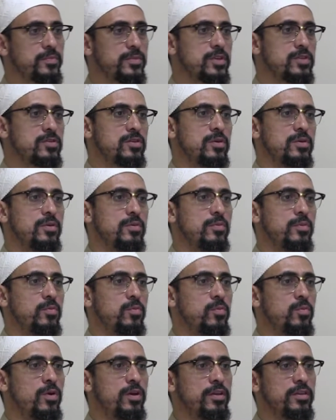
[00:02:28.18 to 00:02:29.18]
So
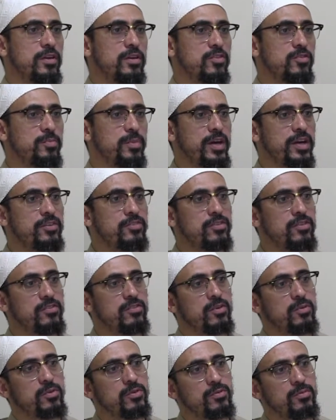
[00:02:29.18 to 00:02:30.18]
one of the expansions
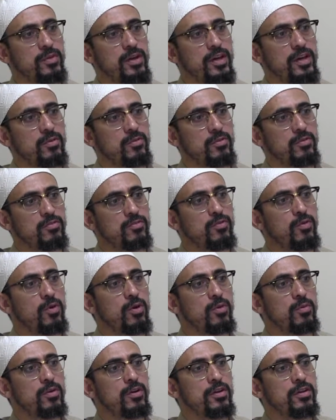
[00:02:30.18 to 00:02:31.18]
that was made was
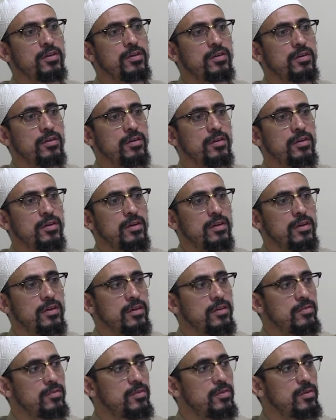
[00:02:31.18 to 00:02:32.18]
forward,
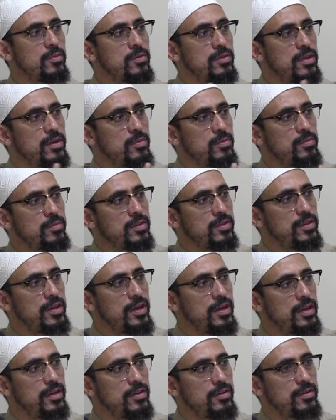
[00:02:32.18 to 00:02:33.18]
so that when they would be
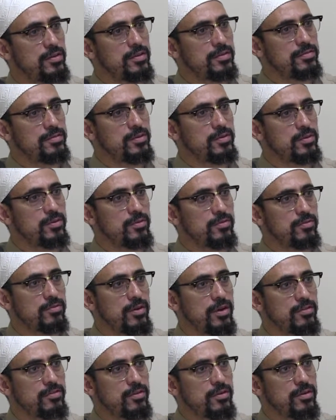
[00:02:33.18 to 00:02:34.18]
laid on the funeral
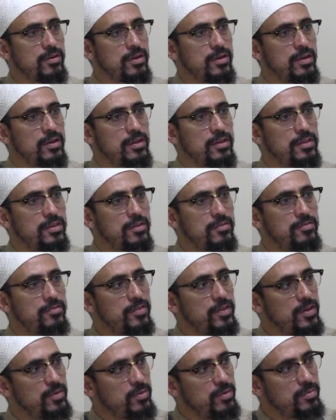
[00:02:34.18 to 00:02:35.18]
stretcher, their
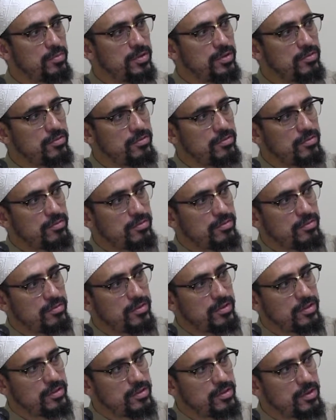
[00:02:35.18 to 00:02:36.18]
feet would be
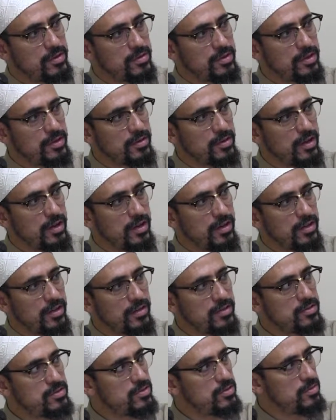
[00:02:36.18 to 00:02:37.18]
going
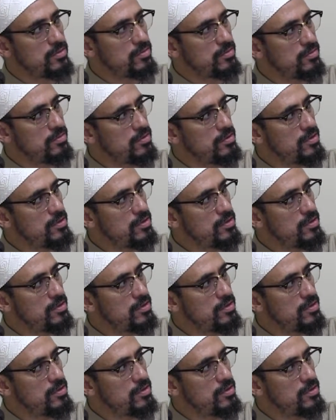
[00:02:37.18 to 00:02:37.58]
into